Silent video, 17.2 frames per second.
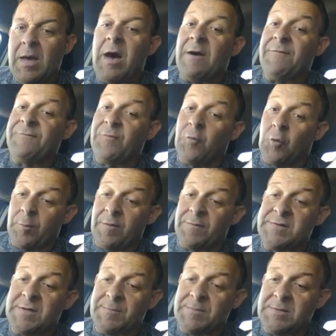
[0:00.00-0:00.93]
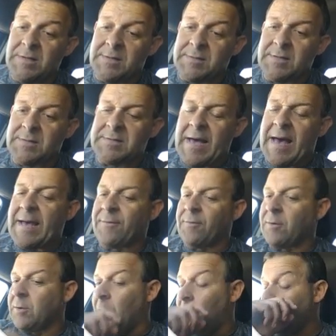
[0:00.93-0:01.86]
a form of subsistence
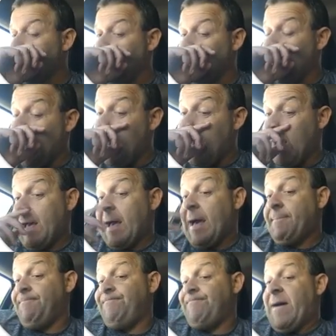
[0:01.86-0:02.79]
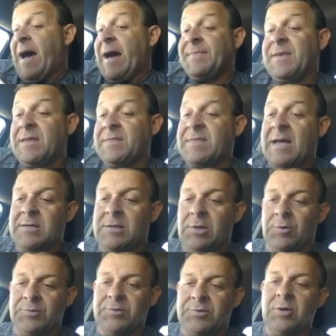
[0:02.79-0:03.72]
agriculture. Now, I think that's a
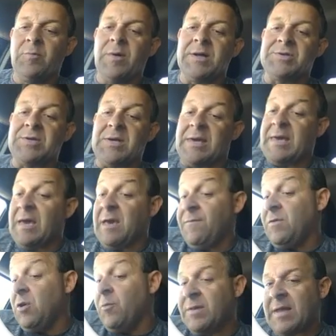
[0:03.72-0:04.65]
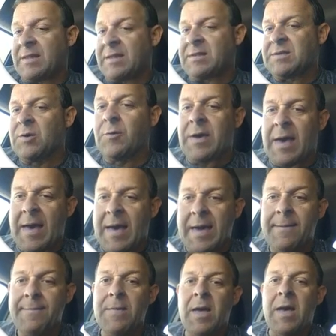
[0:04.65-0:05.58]
little too much to give you, but that's
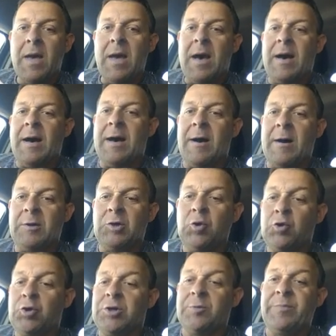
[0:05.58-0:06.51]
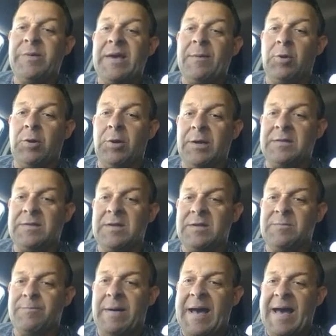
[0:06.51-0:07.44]
okay. You should be able to look at
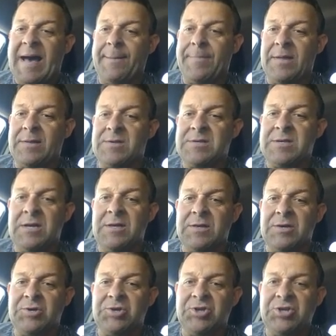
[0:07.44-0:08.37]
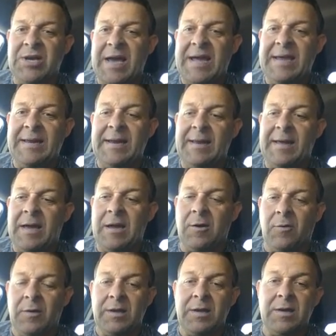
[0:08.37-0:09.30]
this map and see the shaded
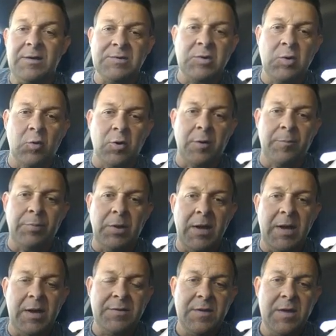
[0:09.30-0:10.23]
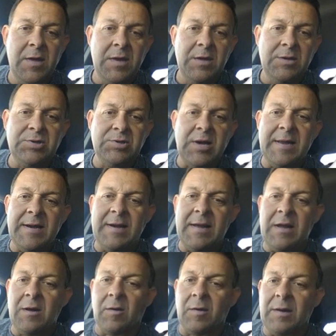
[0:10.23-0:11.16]
areas, choropleth, shaded
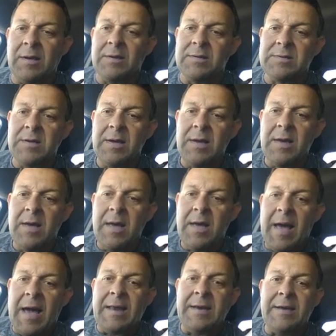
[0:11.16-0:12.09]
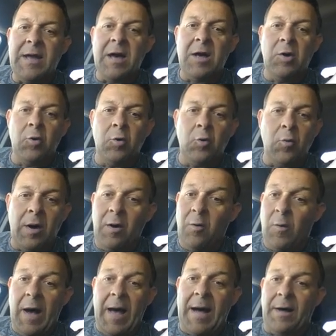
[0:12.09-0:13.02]
areas, and know, oh,
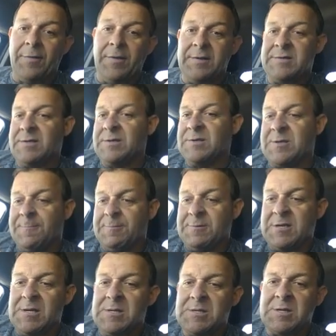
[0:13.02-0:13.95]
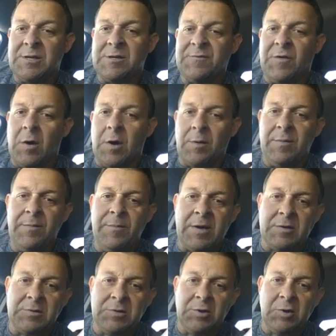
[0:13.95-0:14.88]
wow, this is subsistence farming,
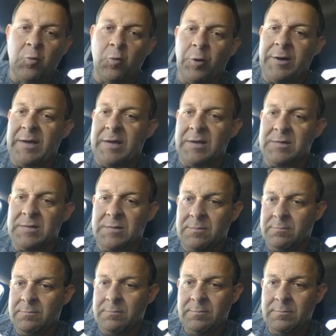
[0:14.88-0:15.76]
because look where it is.